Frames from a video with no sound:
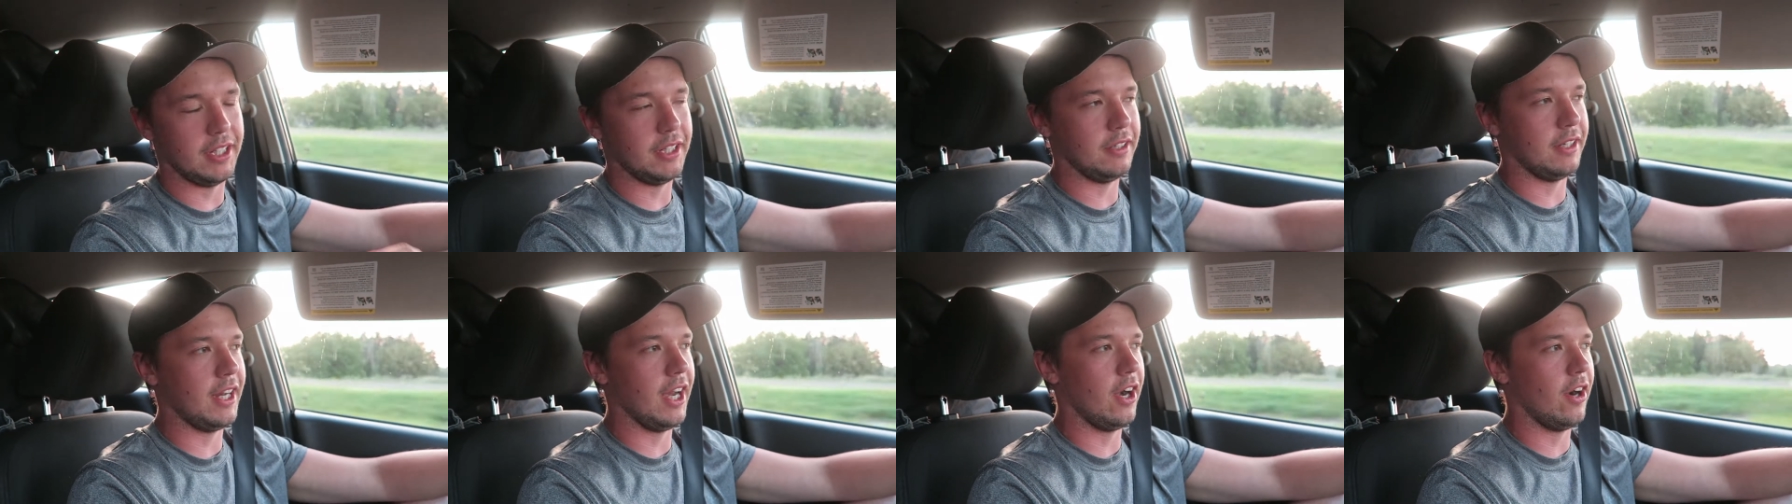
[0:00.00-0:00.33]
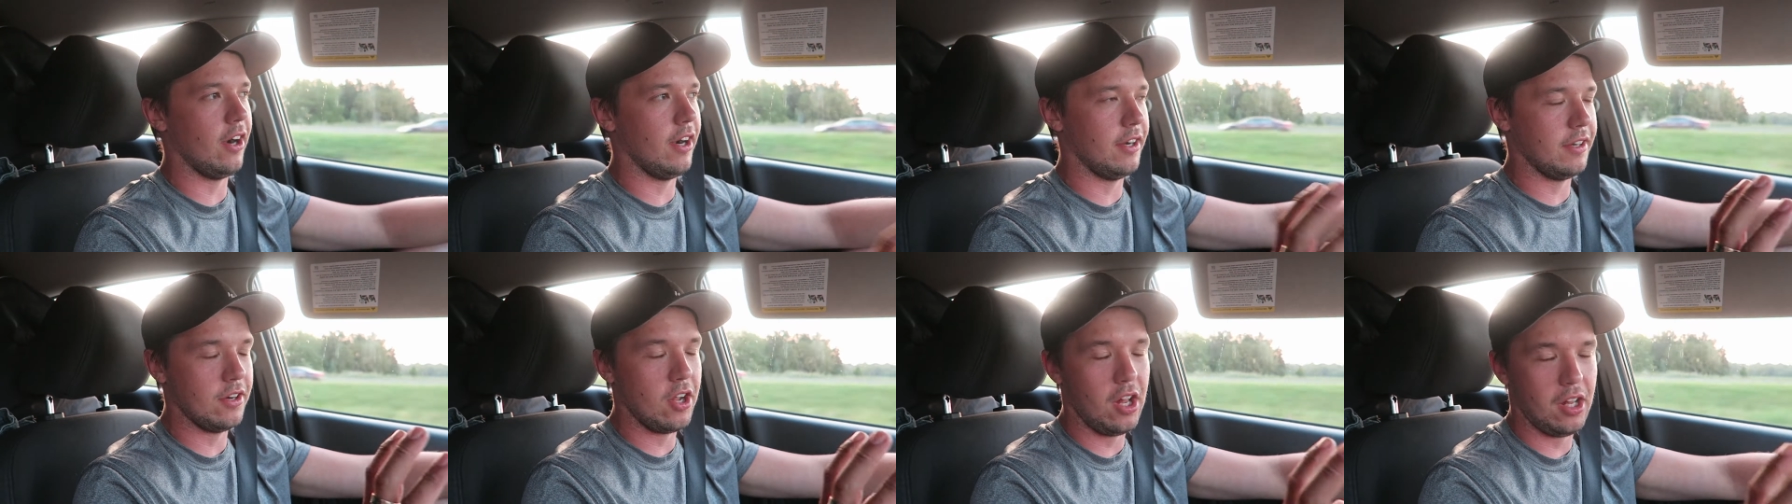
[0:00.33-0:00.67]
and
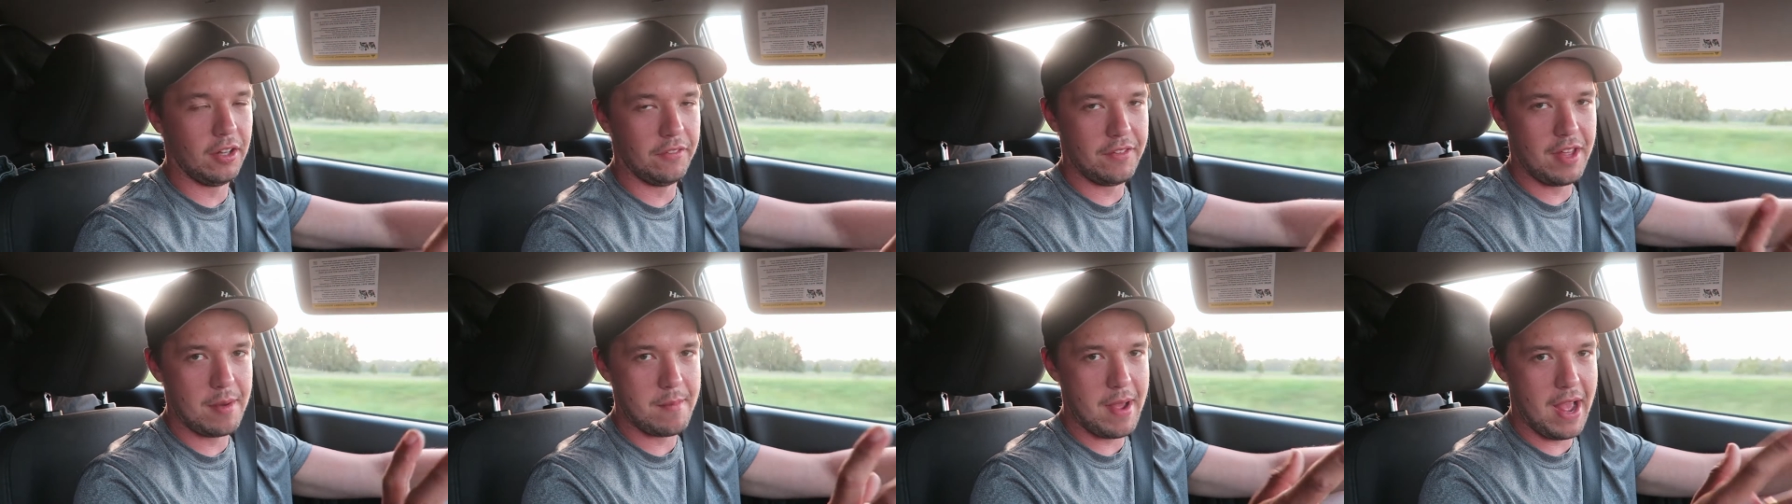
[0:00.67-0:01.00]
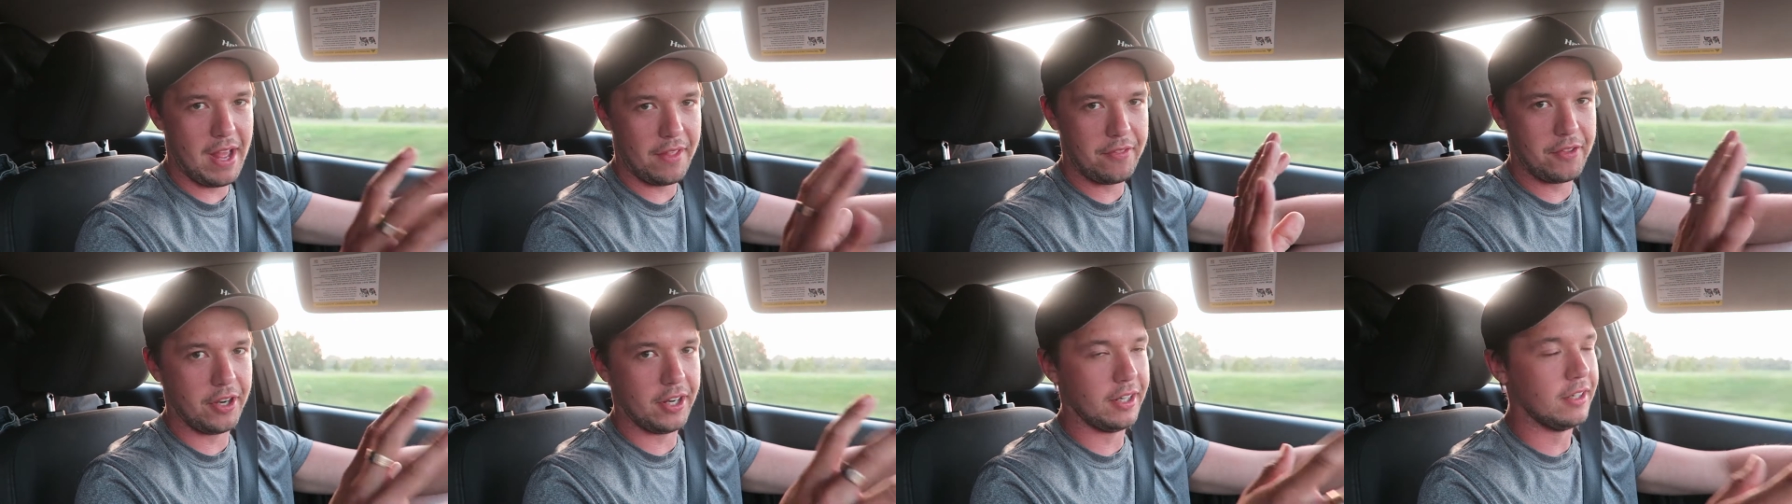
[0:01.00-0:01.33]
Garrett and all of them
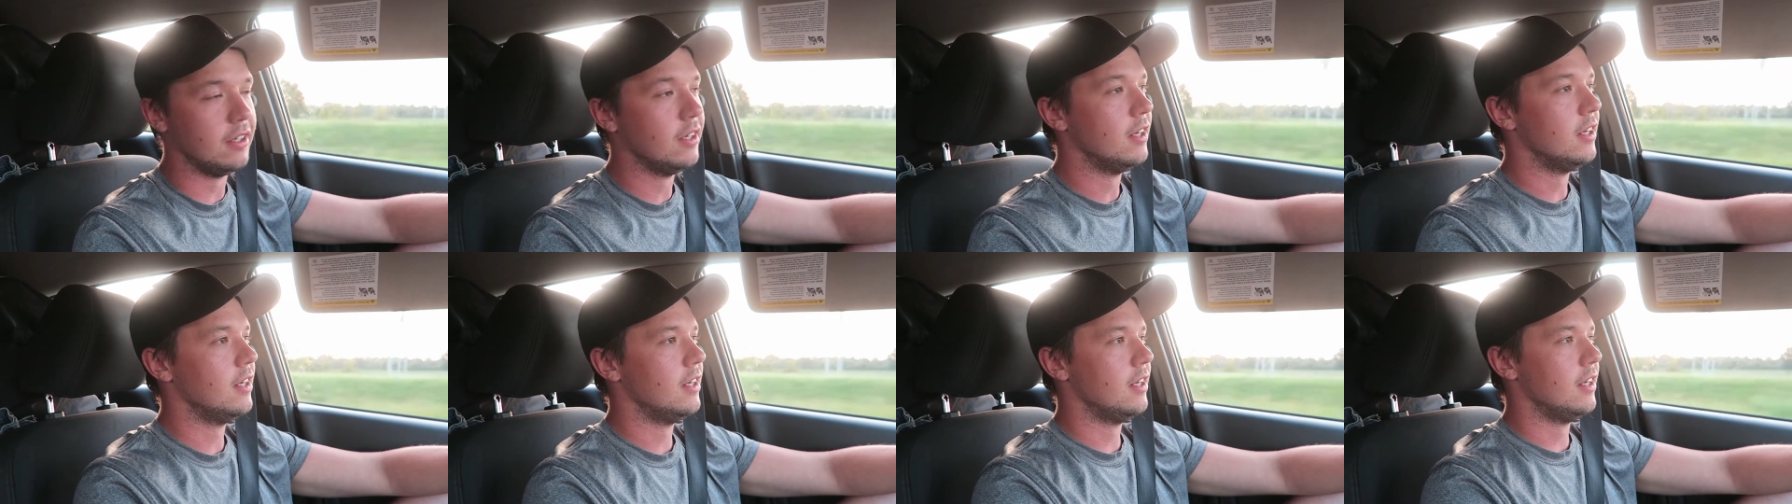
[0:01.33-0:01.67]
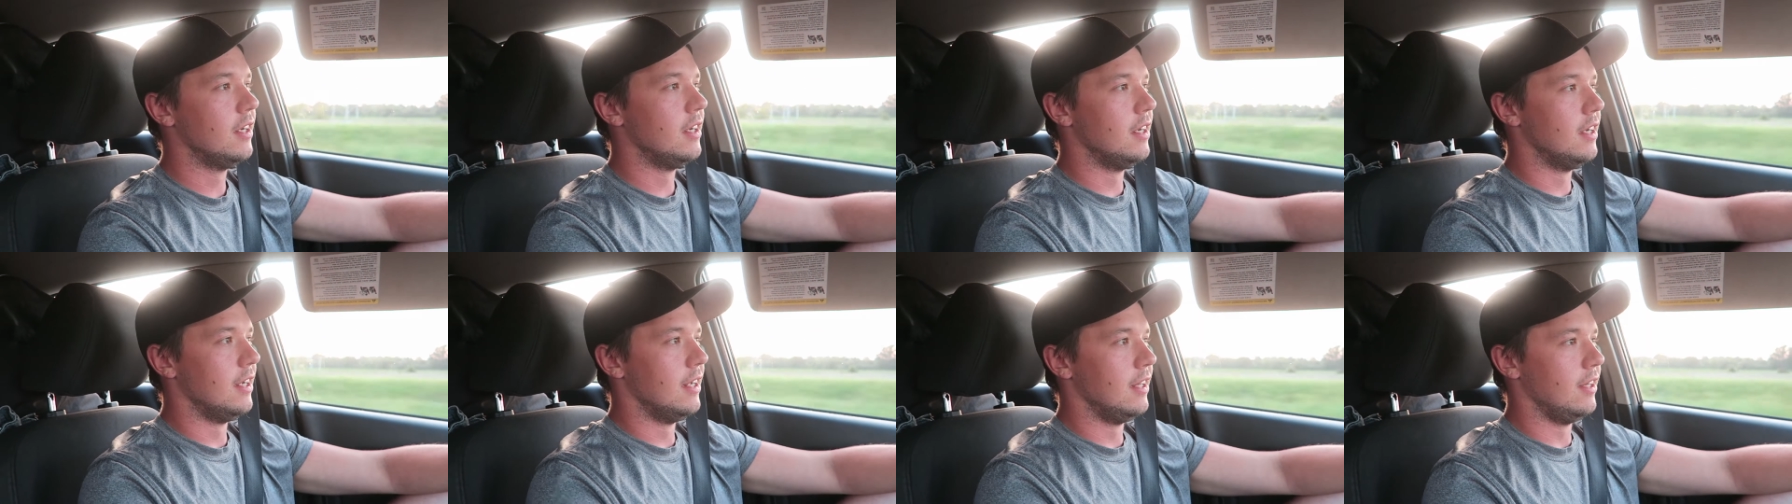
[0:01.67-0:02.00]
had their
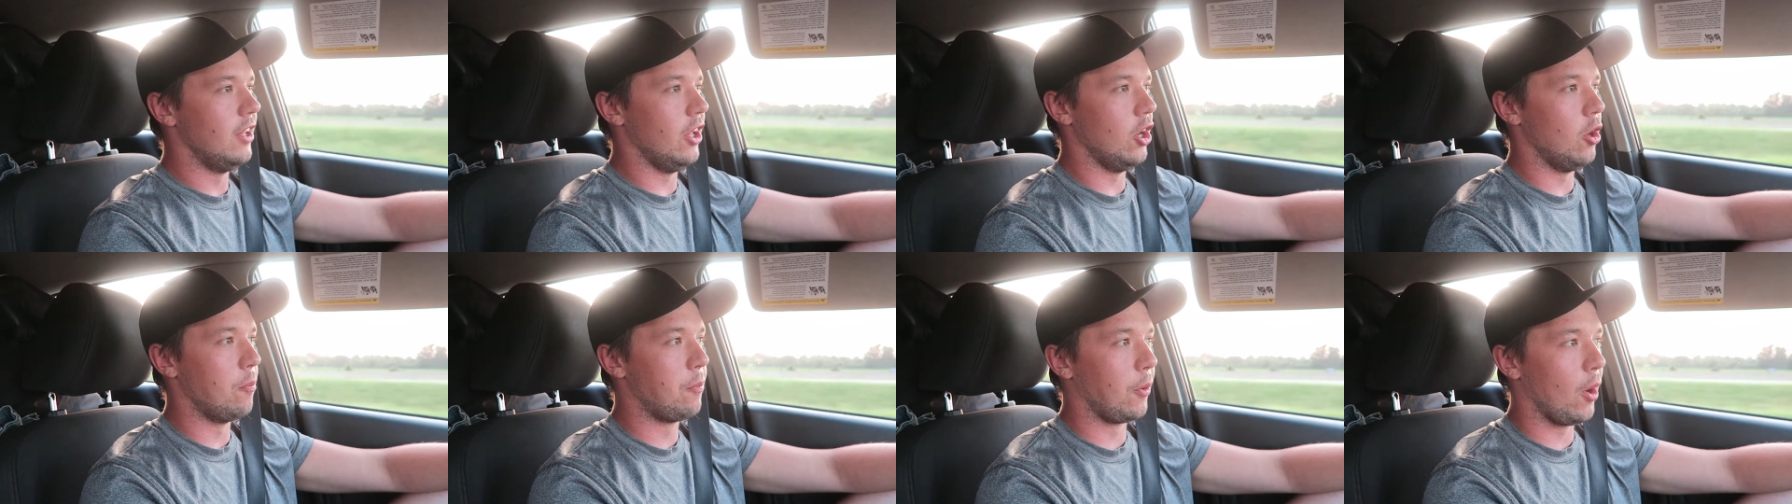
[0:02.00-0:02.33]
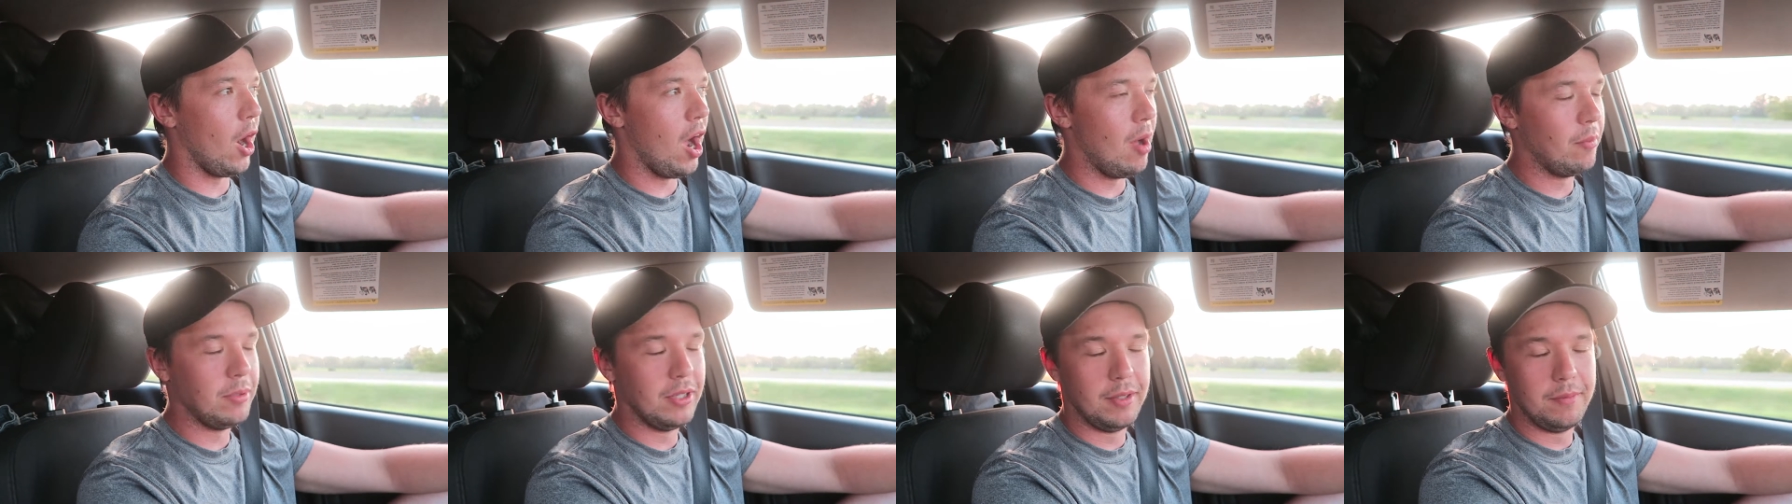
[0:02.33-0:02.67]
little
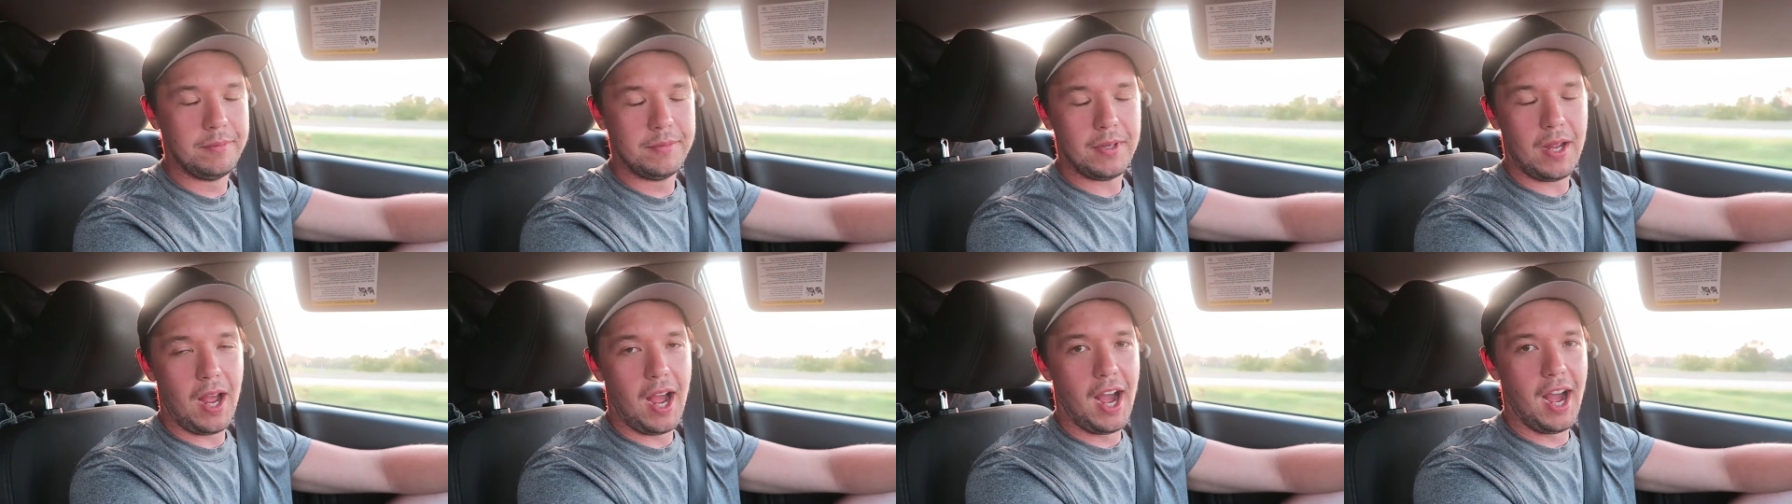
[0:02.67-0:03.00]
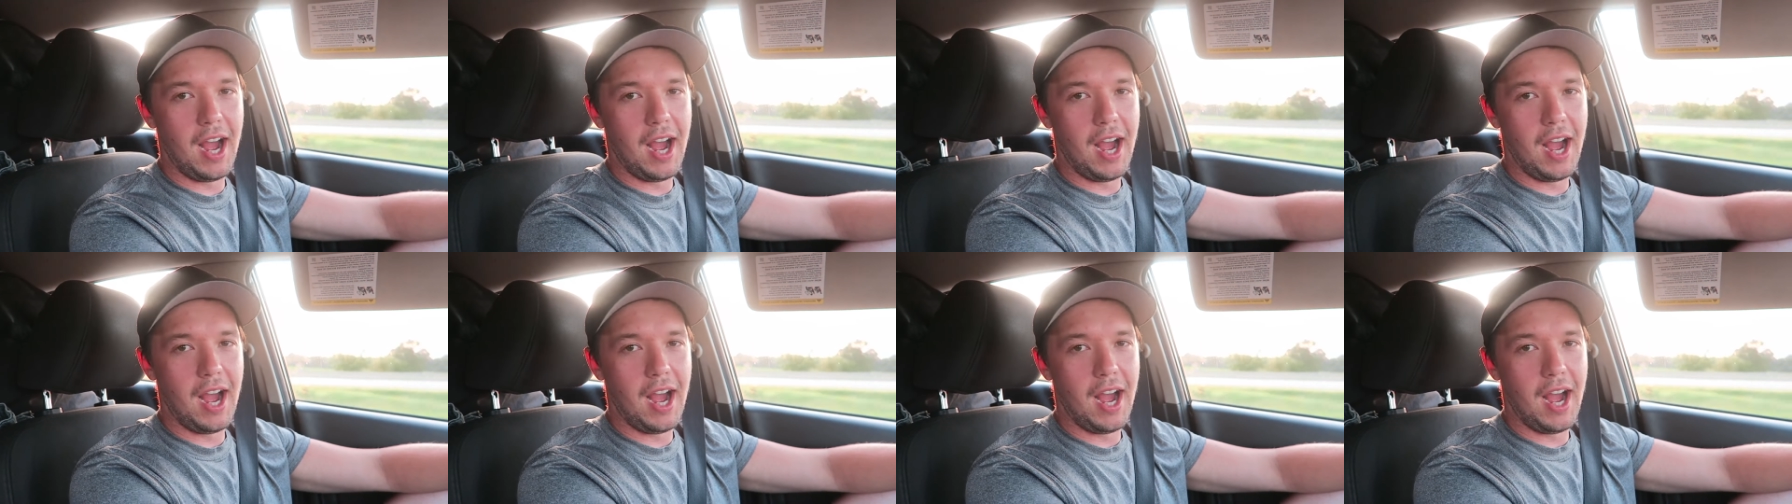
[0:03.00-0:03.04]
problem.